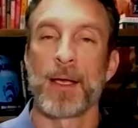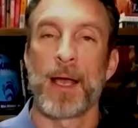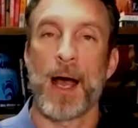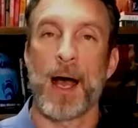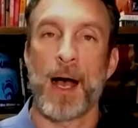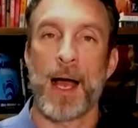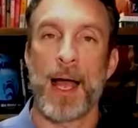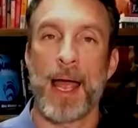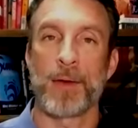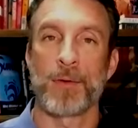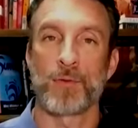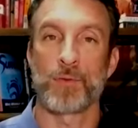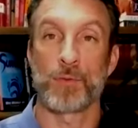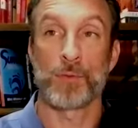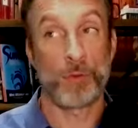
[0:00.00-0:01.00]

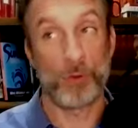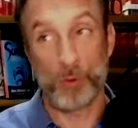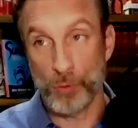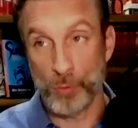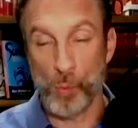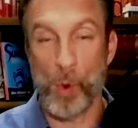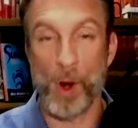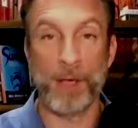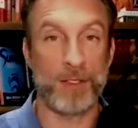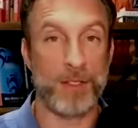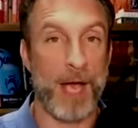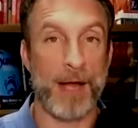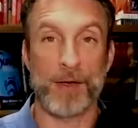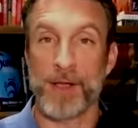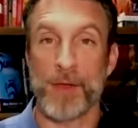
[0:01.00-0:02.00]
And one
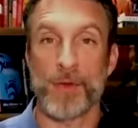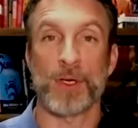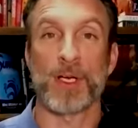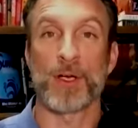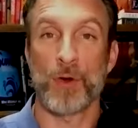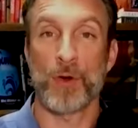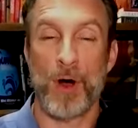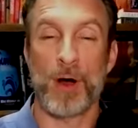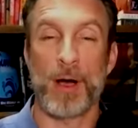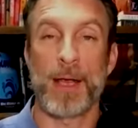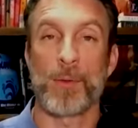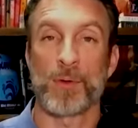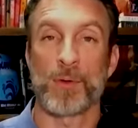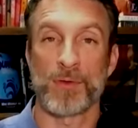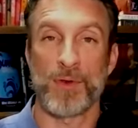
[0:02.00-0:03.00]
side or the other can call it and
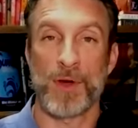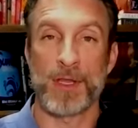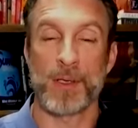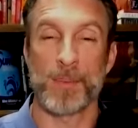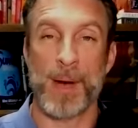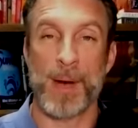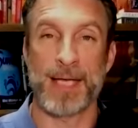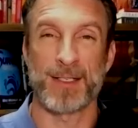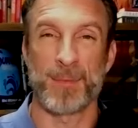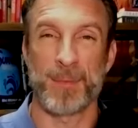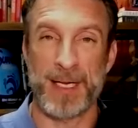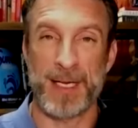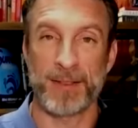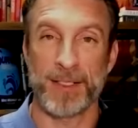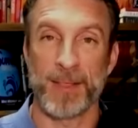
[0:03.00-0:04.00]
we'll refund the deposit
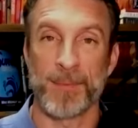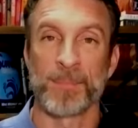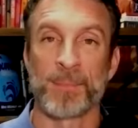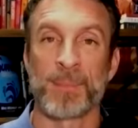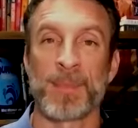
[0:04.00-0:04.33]
immediately.